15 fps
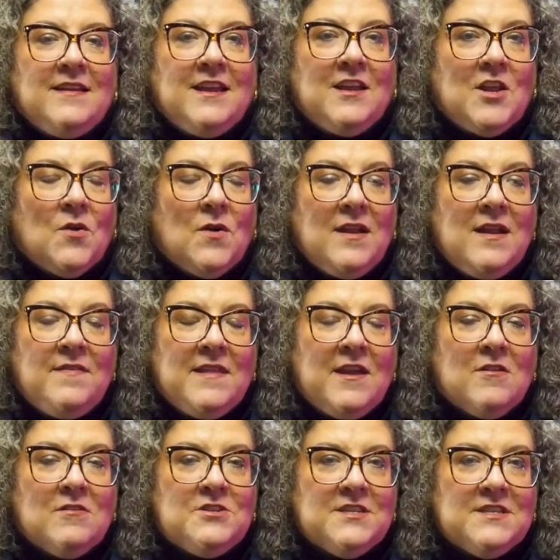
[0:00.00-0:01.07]
you know, and
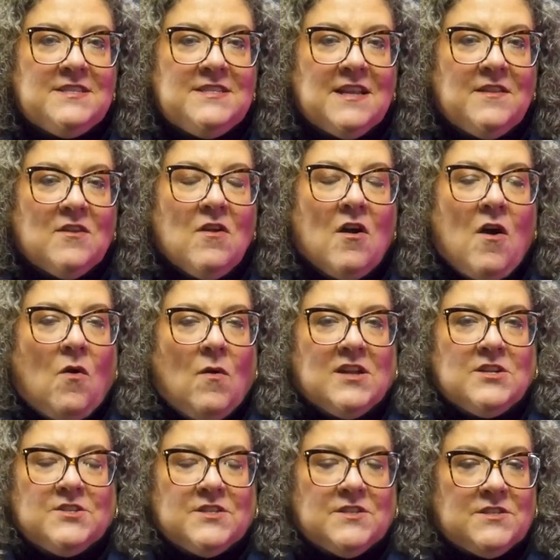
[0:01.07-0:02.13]
they're just, and they're
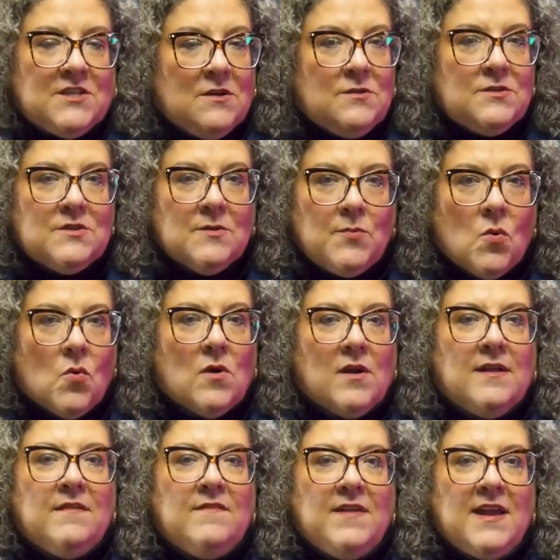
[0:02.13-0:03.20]
always just so
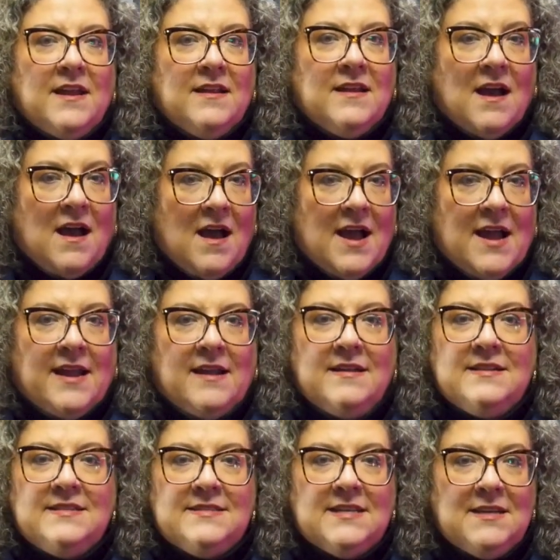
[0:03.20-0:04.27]
supportive and kind
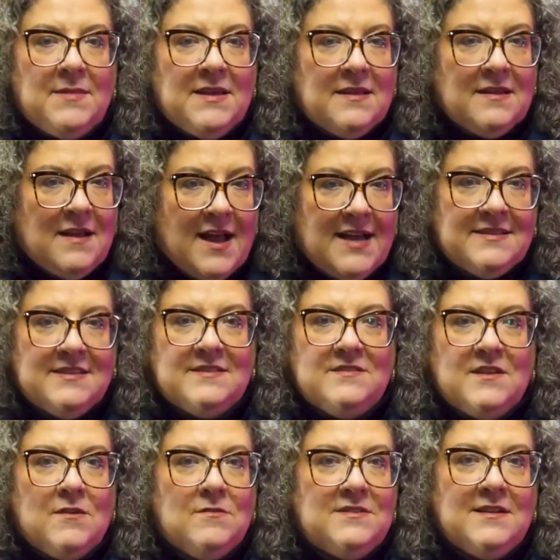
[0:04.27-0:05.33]
and sending me the nicest
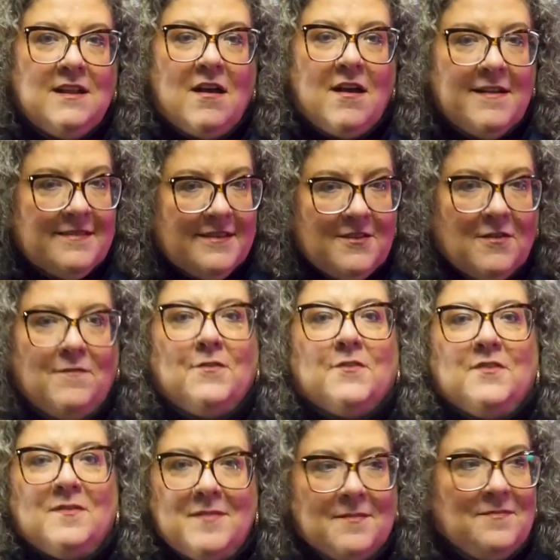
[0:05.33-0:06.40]
notes. And I honestly don't feel
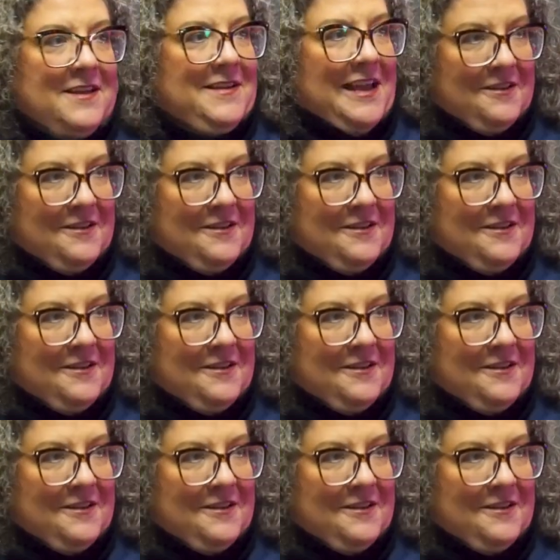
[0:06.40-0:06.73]
sometimes like I